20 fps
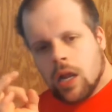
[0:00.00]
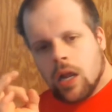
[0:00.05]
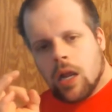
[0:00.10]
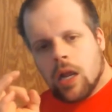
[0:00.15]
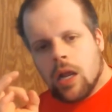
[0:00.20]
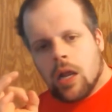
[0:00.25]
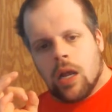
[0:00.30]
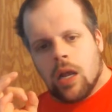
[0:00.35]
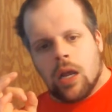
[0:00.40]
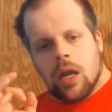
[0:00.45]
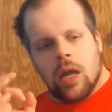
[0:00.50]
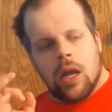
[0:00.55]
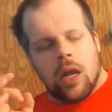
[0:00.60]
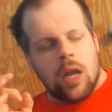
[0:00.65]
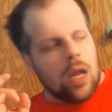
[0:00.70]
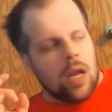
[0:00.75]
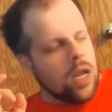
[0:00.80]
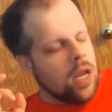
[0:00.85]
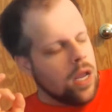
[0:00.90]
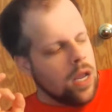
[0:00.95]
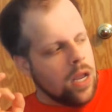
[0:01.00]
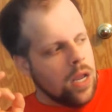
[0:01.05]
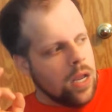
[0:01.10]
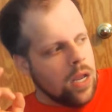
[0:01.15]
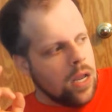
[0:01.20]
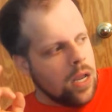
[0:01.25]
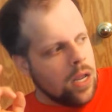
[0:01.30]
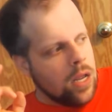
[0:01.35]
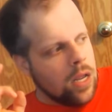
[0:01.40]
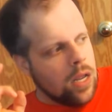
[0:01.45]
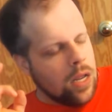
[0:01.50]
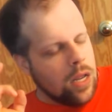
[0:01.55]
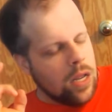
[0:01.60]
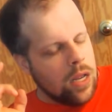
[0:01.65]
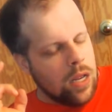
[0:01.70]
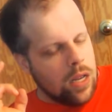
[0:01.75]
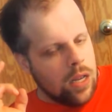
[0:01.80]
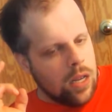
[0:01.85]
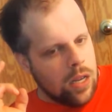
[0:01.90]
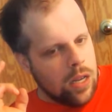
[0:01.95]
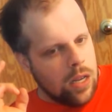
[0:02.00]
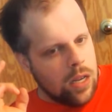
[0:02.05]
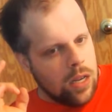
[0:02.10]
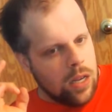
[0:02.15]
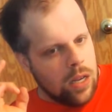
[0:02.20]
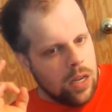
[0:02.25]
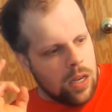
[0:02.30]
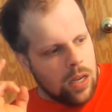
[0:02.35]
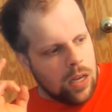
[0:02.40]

Nobody speaks.